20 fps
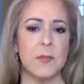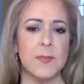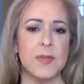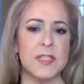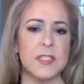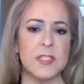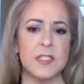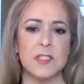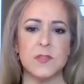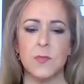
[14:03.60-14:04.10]
The
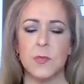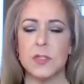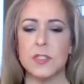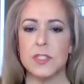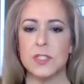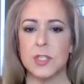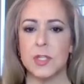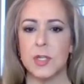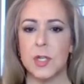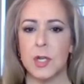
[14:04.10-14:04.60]
business
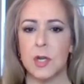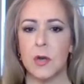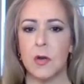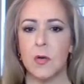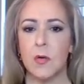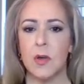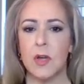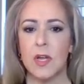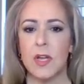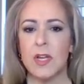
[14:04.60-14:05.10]
wants to
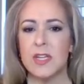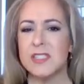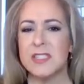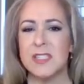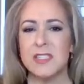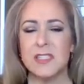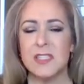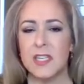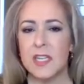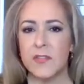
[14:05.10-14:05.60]
know
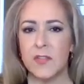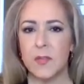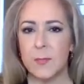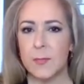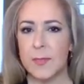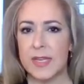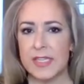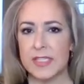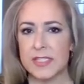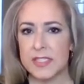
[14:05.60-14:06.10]
does it
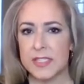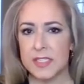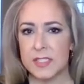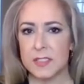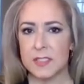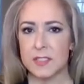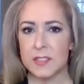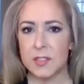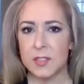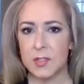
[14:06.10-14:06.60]
even make
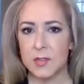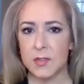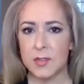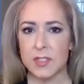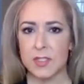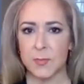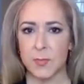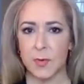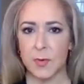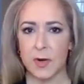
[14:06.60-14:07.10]
sense to do
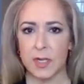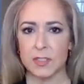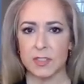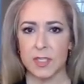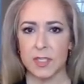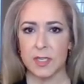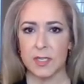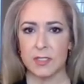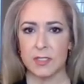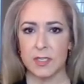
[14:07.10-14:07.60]
this
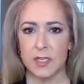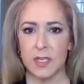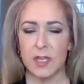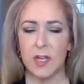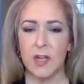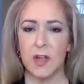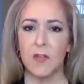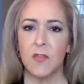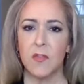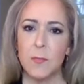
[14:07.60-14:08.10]
project?
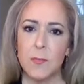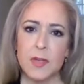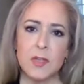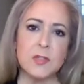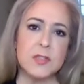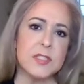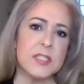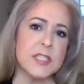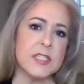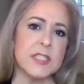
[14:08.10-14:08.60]
For
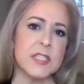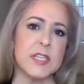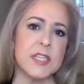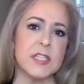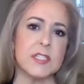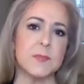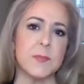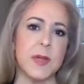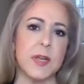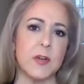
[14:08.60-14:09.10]
most
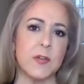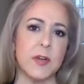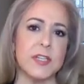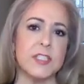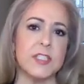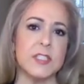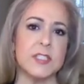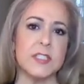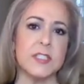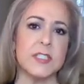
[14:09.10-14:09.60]
DCS
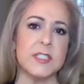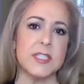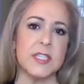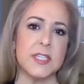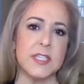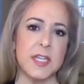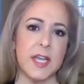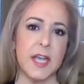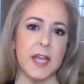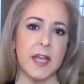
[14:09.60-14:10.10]
migrations
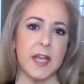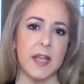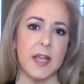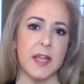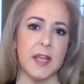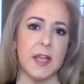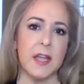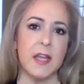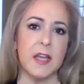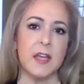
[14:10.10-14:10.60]

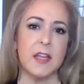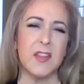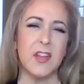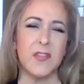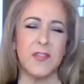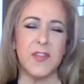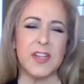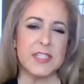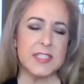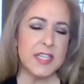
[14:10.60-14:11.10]
today,
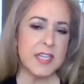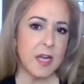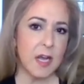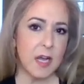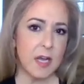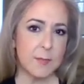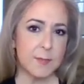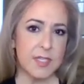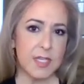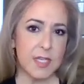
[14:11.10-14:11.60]
they're facing
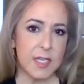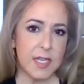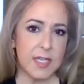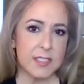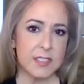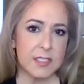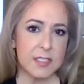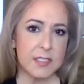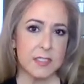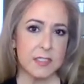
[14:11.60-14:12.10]

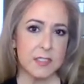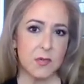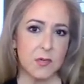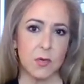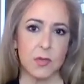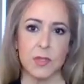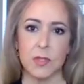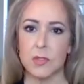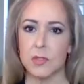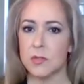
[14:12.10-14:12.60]
obsolescence
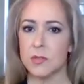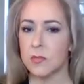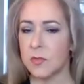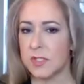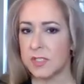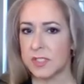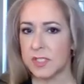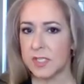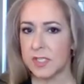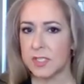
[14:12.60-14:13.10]
or there's
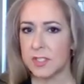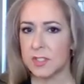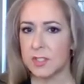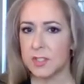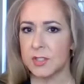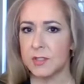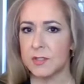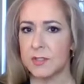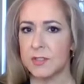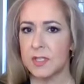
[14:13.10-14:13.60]
risk
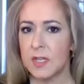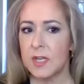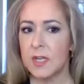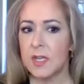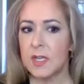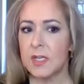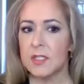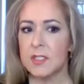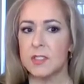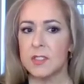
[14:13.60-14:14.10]
issues
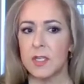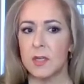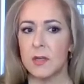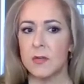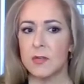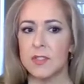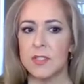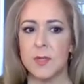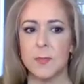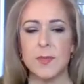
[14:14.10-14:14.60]

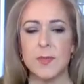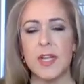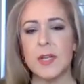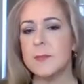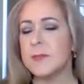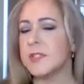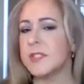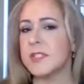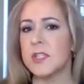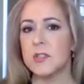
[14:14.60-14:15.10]
so
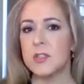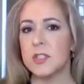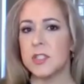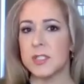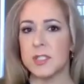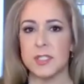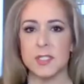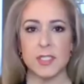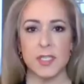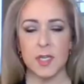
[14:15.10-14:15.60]
sometimes they'll
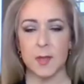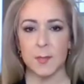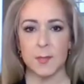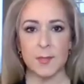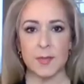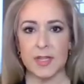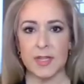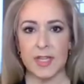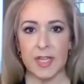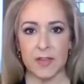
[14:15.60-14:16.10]
just skip
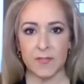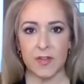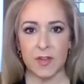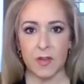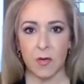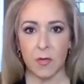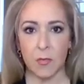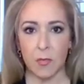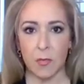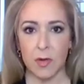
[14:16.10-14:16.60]
the
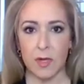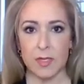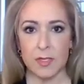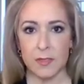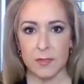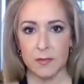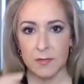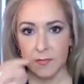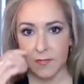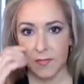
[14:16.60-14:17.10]

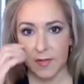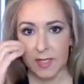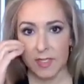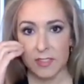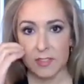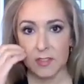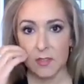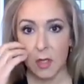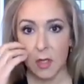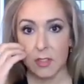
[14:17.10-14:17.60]
FEL1
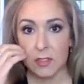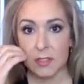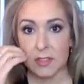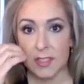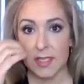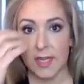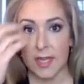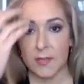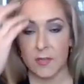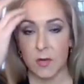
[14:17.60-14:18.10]
phase
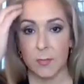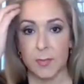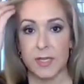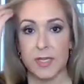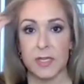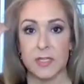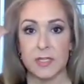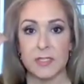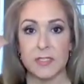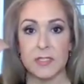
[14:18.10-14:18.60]
altogether
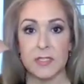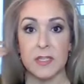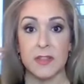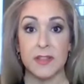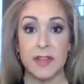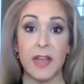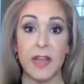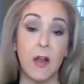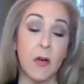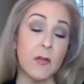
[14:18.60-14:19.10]
because
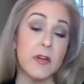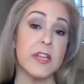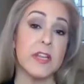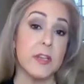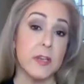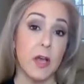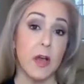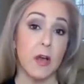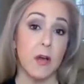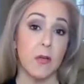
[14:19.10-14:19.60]
they already
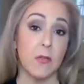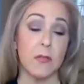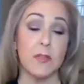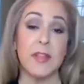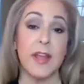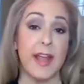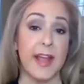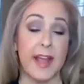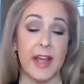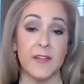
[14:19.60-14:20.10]
know
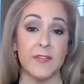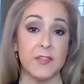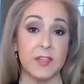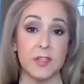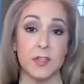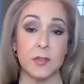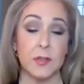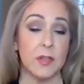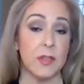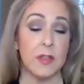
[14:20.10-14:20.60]
they have to
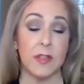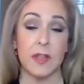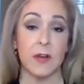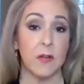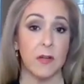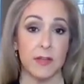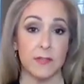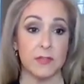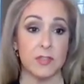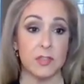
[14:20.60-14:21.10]
do it, they
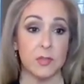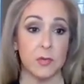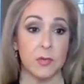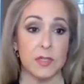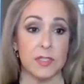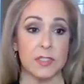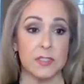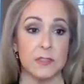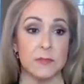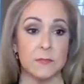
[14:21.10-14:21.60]
don't have a
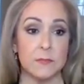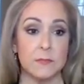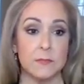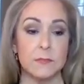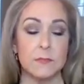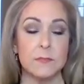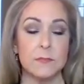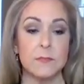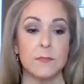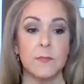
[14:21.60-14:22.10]
choice.
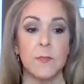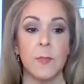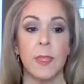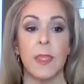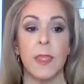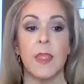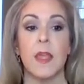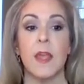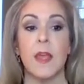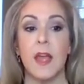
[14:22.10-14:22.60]

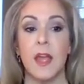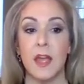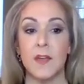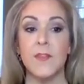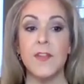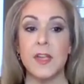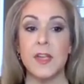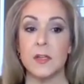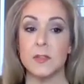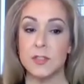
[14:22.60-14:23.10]

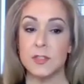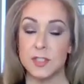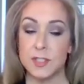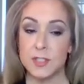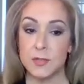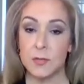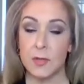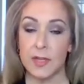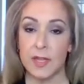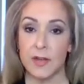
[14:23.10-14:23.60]

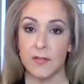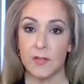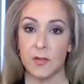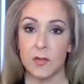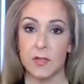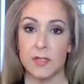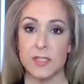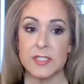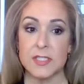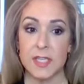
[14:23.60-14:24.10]
FEL2
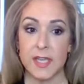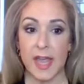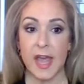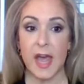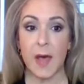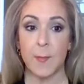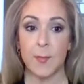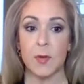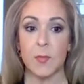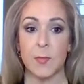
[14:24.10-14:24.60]
level is the
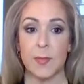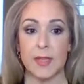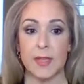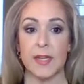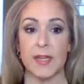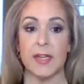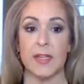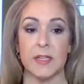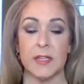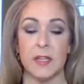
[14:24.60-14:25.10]
capital
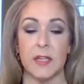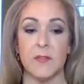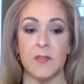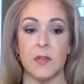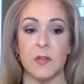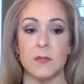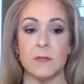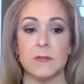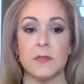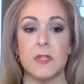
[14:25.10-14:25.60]
planning
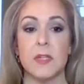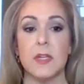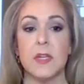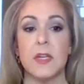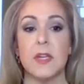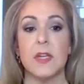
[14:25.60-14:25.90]
level.